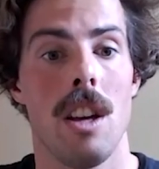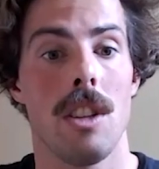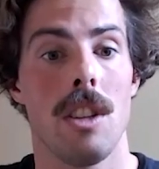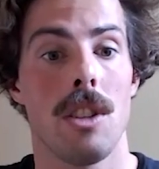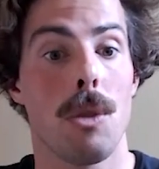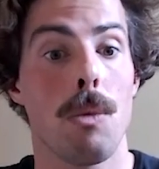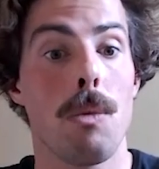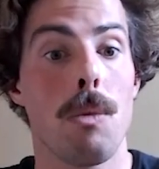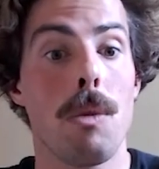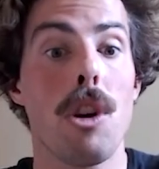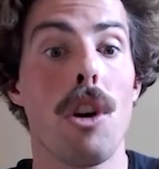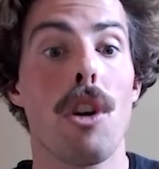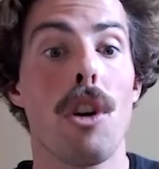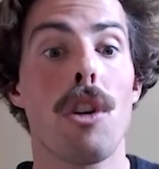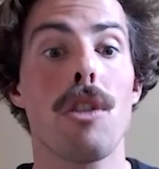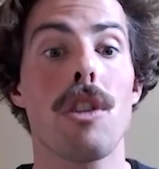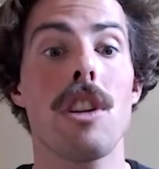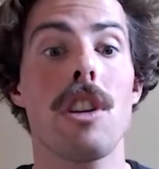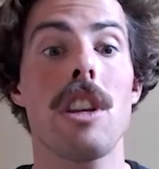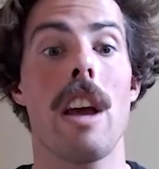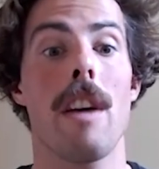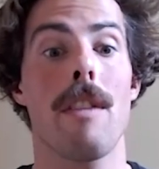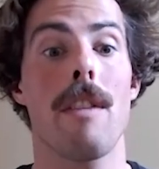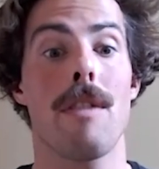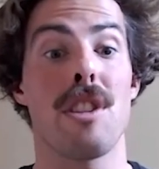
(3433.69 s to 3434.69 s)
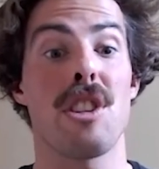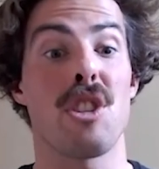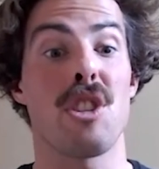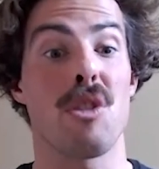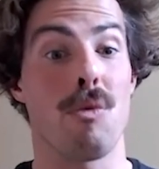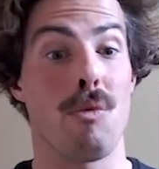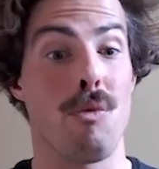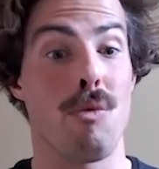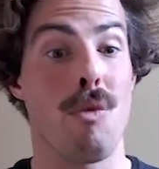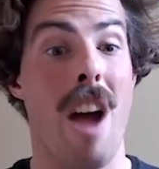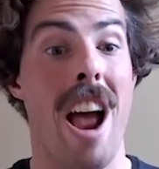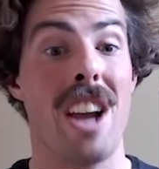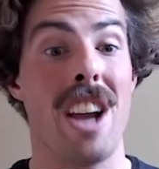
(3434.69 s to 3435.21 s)
so we already have this
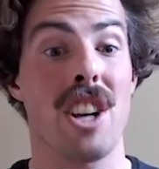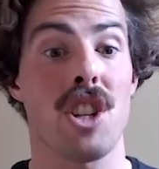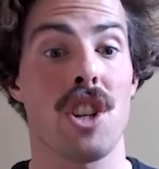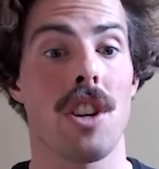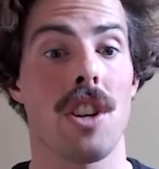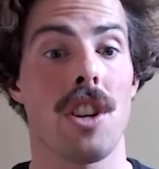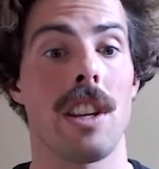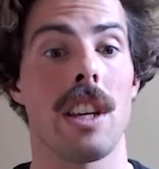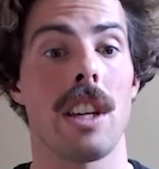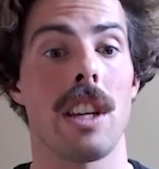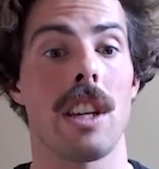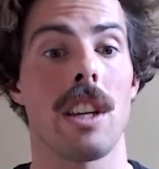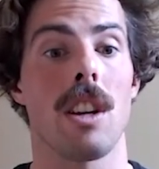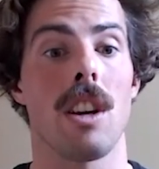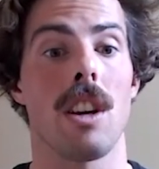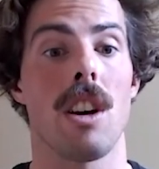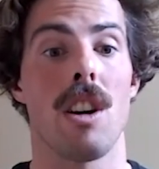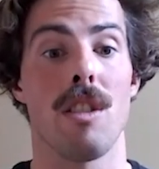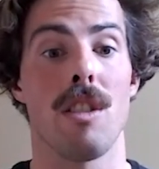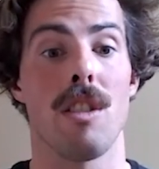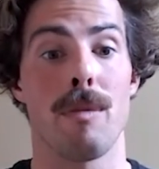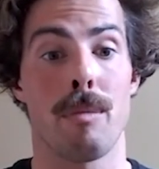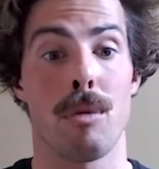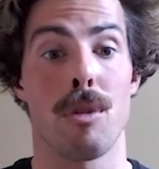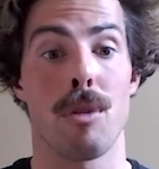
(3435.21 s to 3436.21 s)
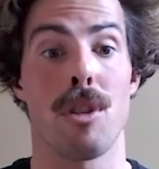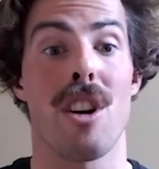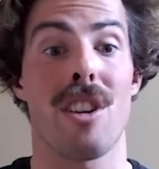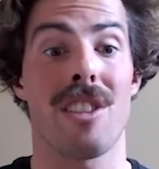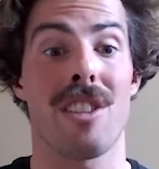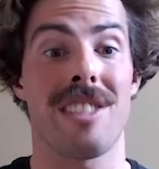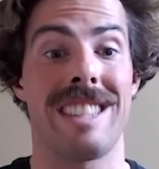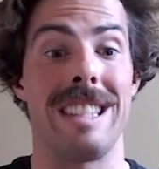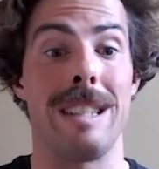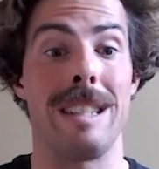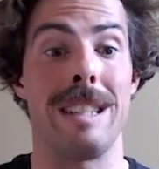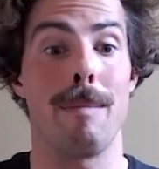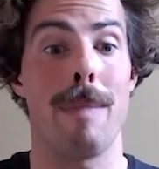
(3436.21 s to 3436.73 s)
rationing of
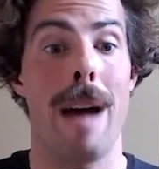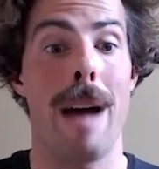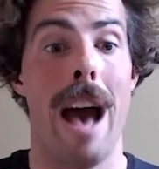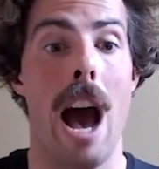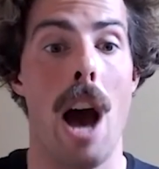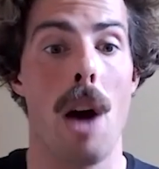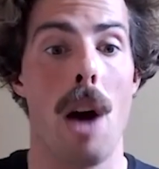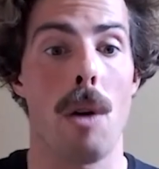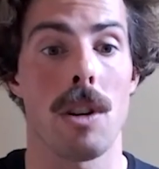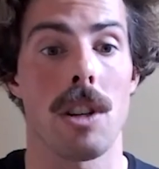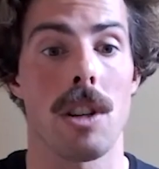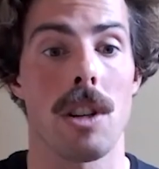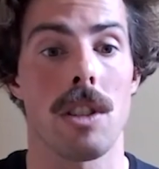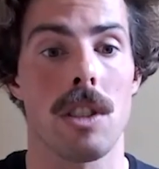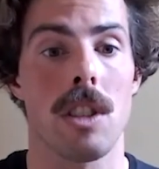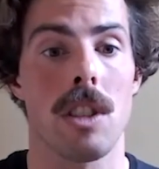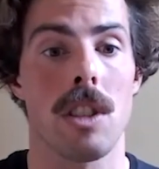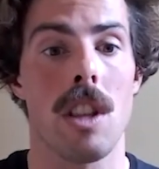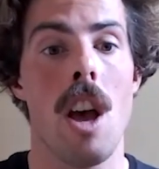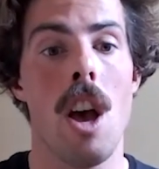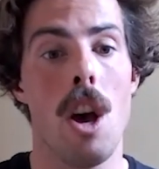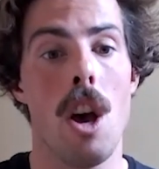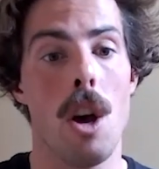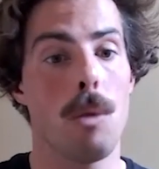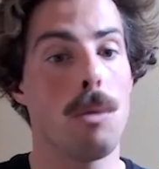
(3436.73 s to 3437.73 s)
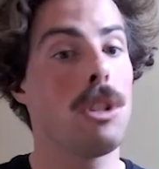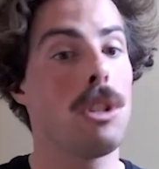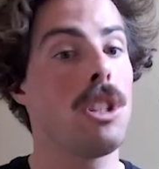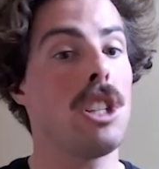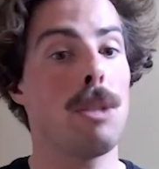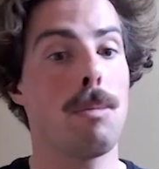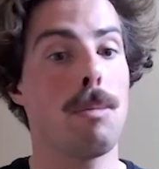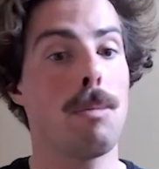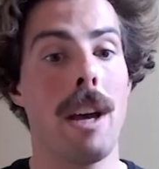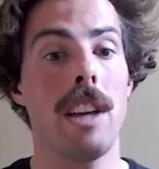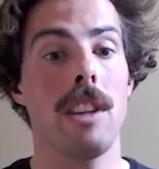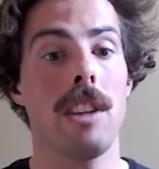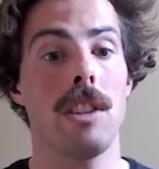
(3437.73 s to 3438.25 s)
productive powers which
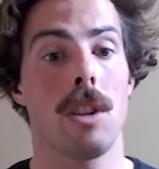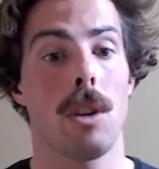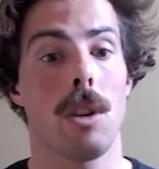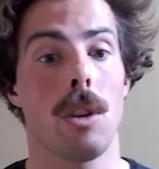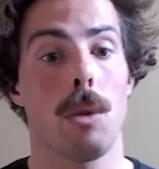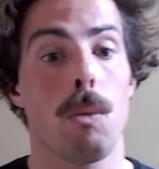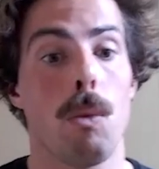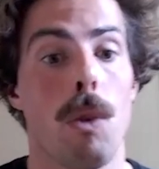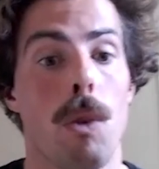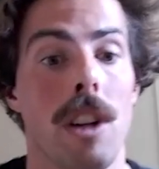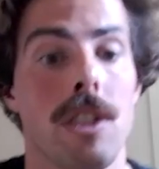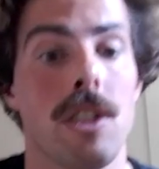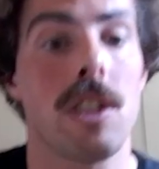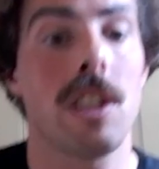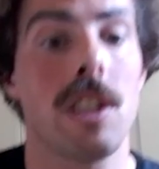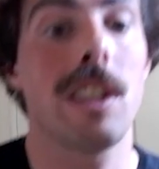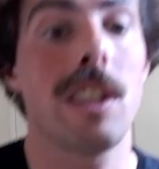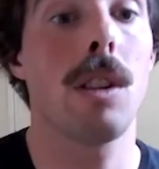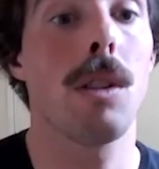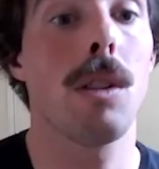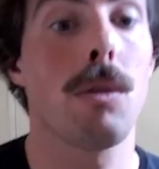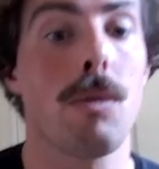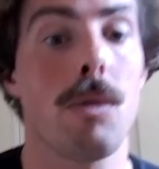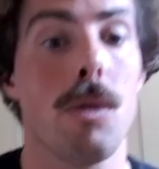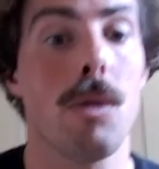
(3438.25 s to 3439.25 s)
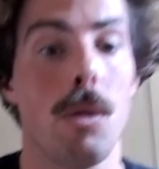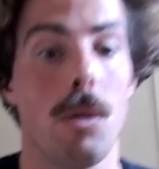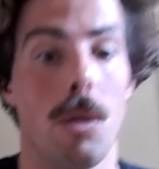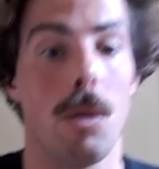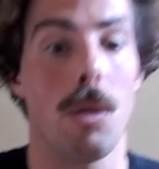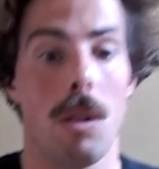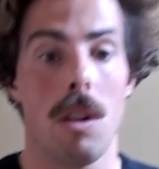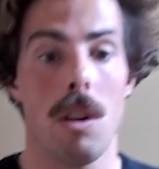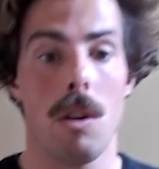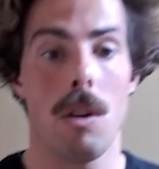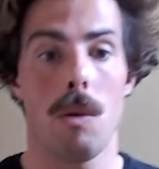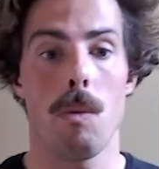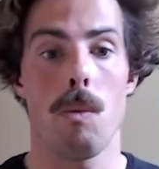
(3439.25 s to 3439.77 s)
is based on one single
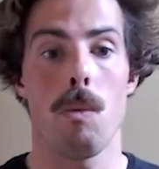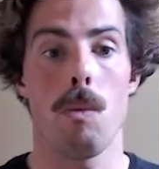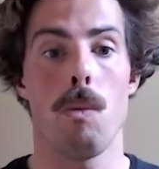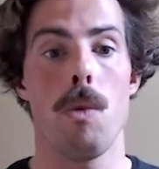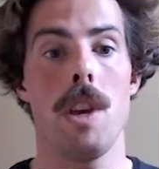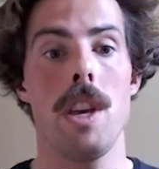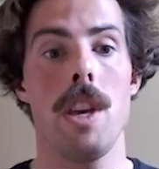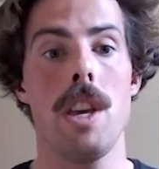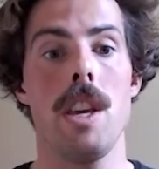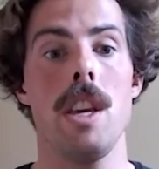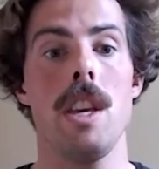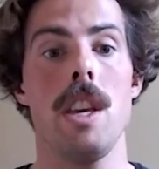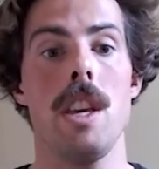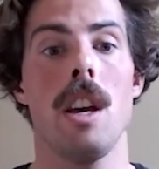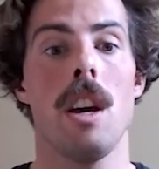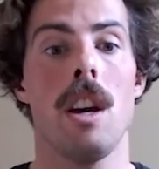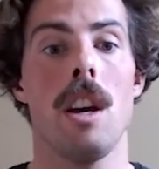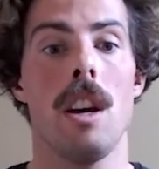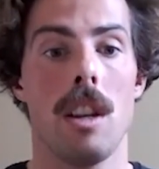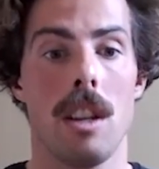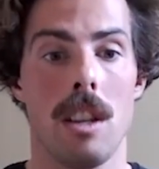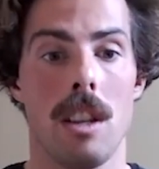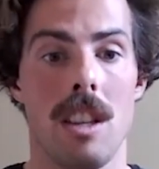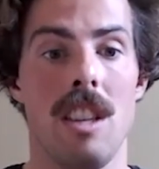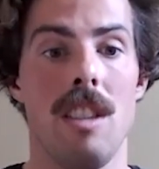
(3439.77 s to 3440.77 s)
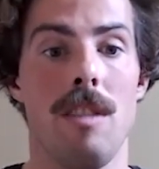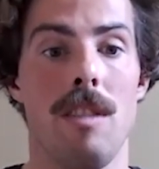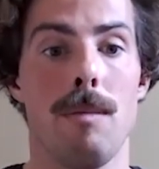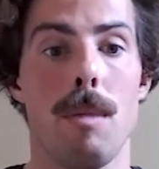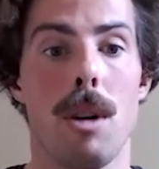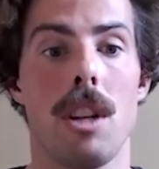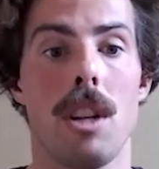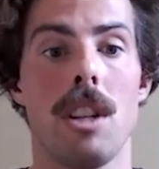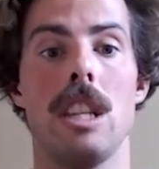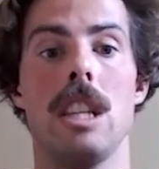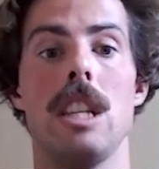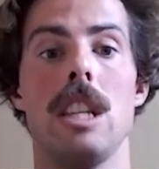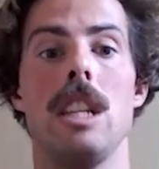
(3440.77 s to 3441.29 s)
rule we give
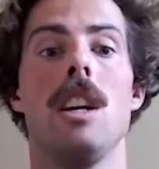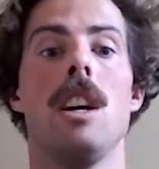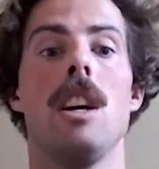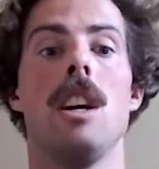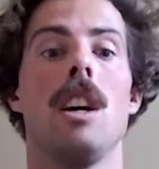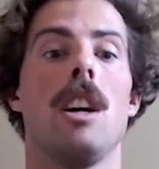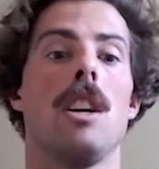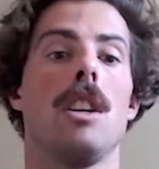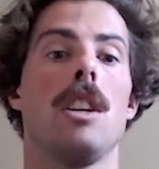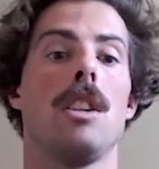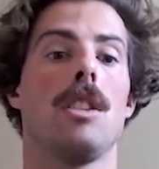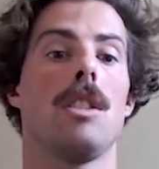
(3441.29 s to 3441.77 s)
money